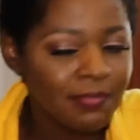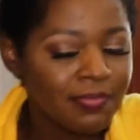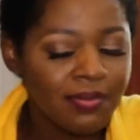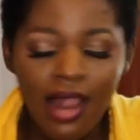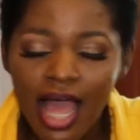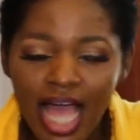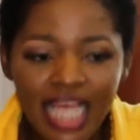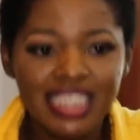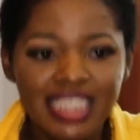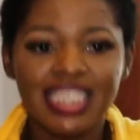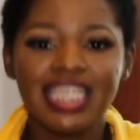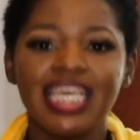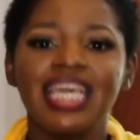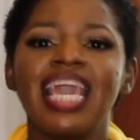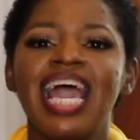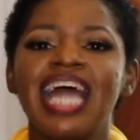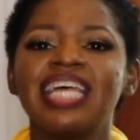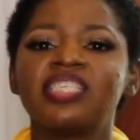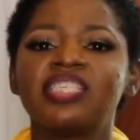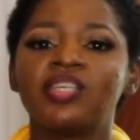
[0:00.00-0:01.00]
Plus,
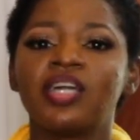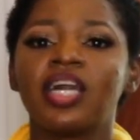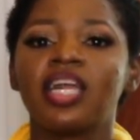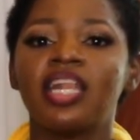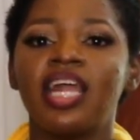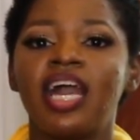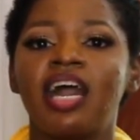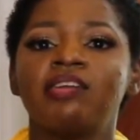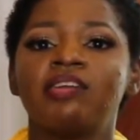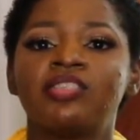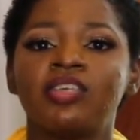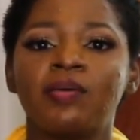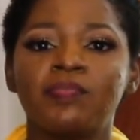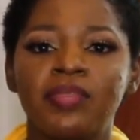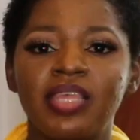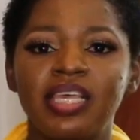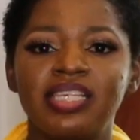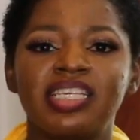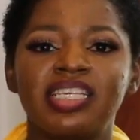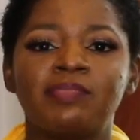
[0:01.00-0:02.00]
he has to clear out
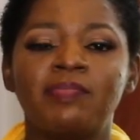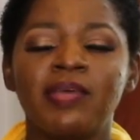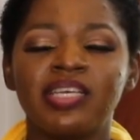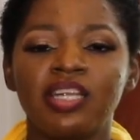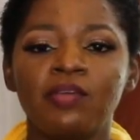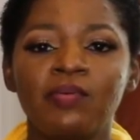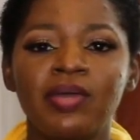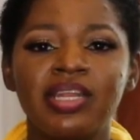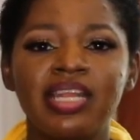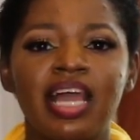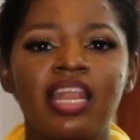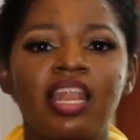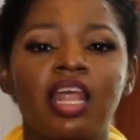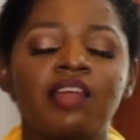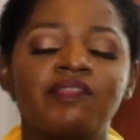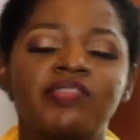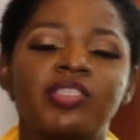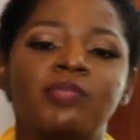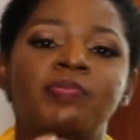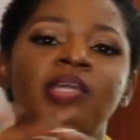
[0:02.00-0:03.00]
some things, especially when there are a
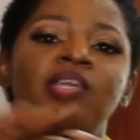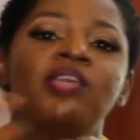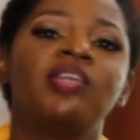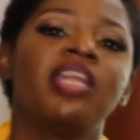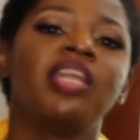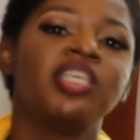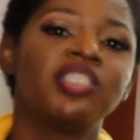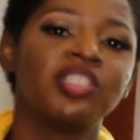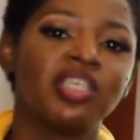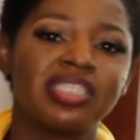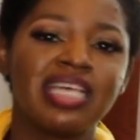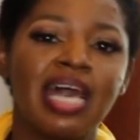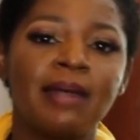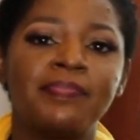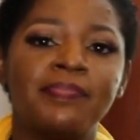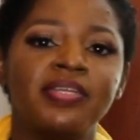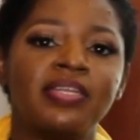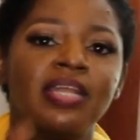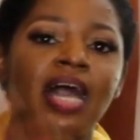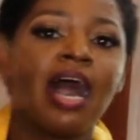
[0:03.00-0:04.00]
lot of speculations
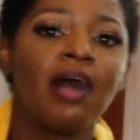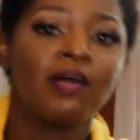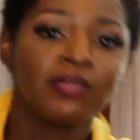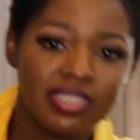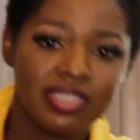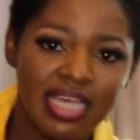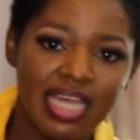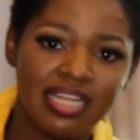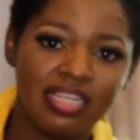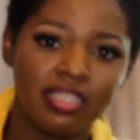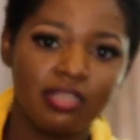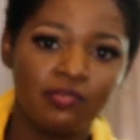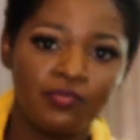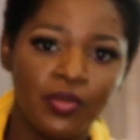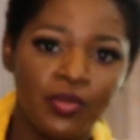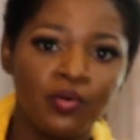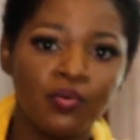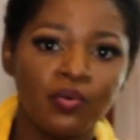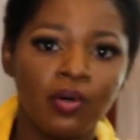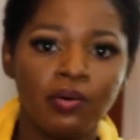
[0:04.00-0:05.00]
happening outside in the
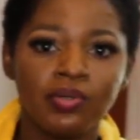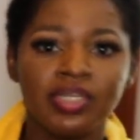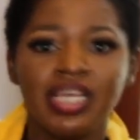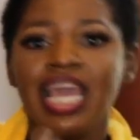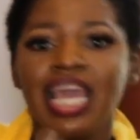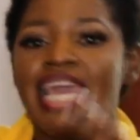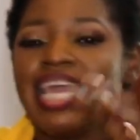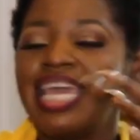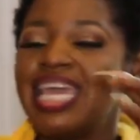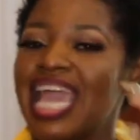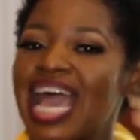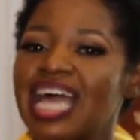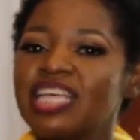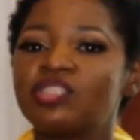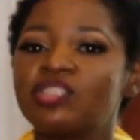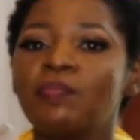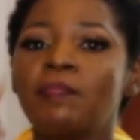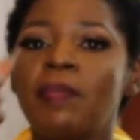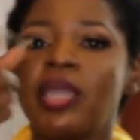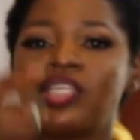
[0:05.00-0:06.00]
real world. He
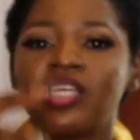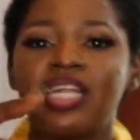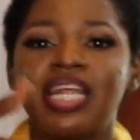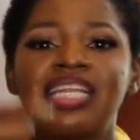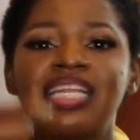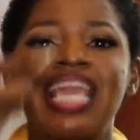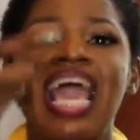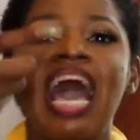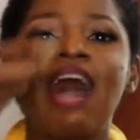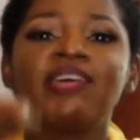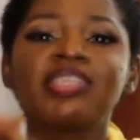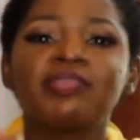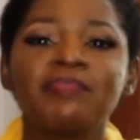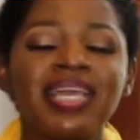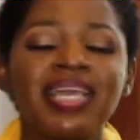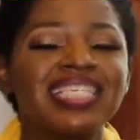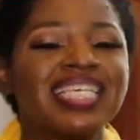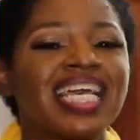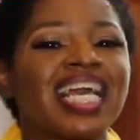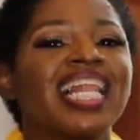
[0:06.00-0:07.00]
has to make sure that the
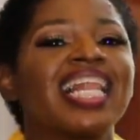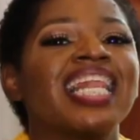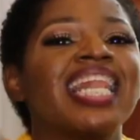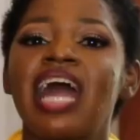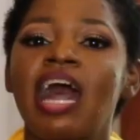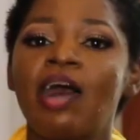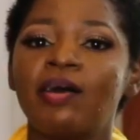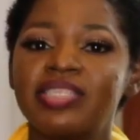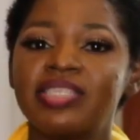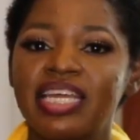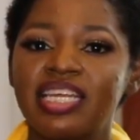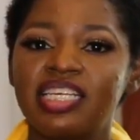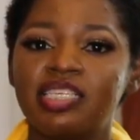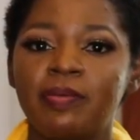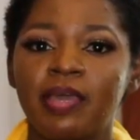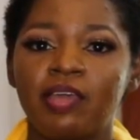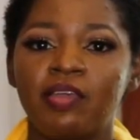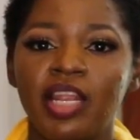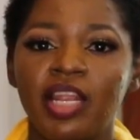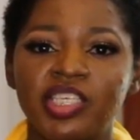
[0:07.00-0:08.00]
housemates clear out any
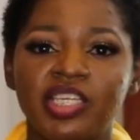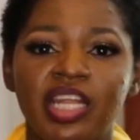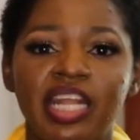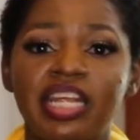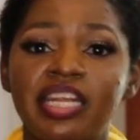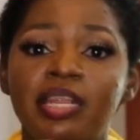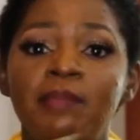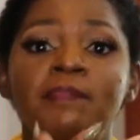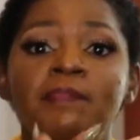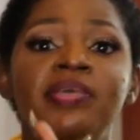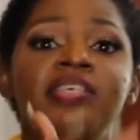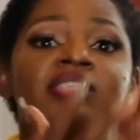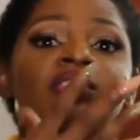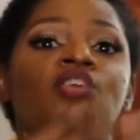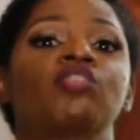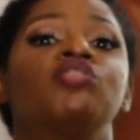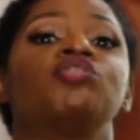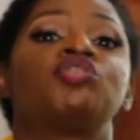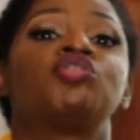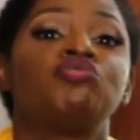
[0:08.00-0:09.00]
speculation and any
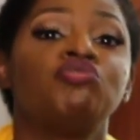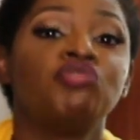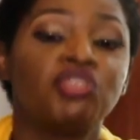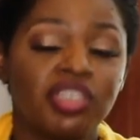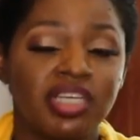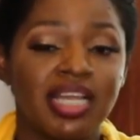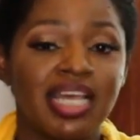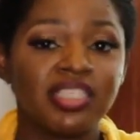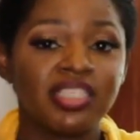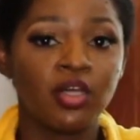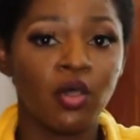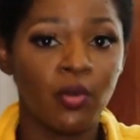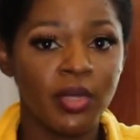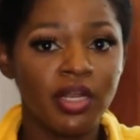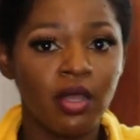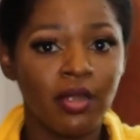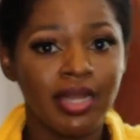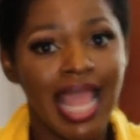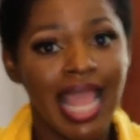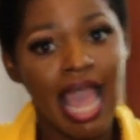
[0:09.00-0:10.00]
misconstruction that's
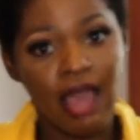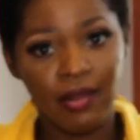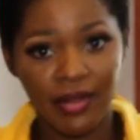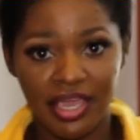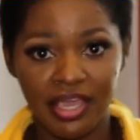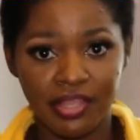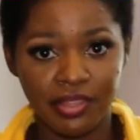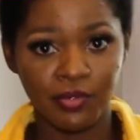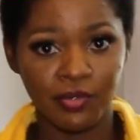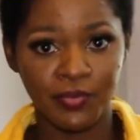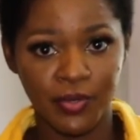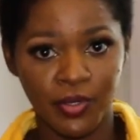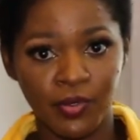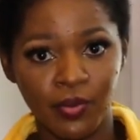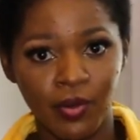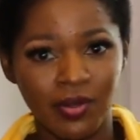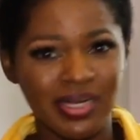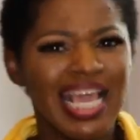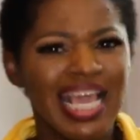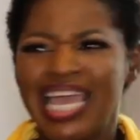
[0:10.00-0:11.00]
going on out here in the
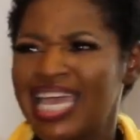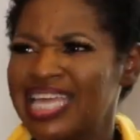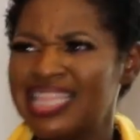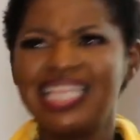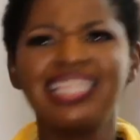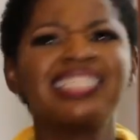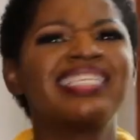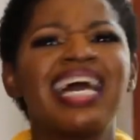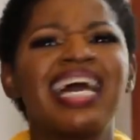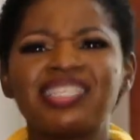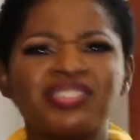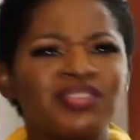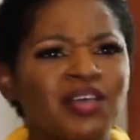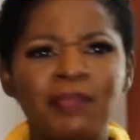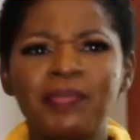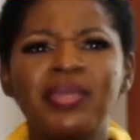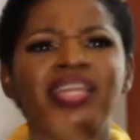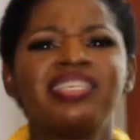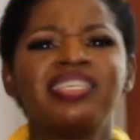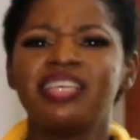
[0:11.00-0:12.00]
real world. He did that to,
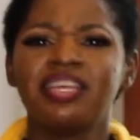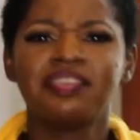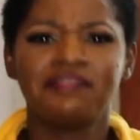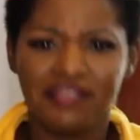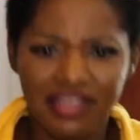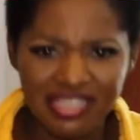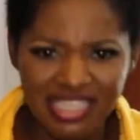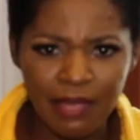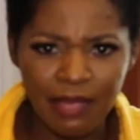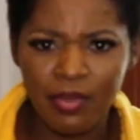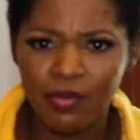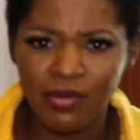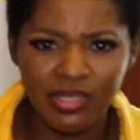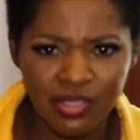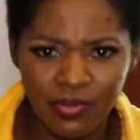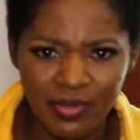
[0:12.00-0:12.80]
I mean, it's not the first time he was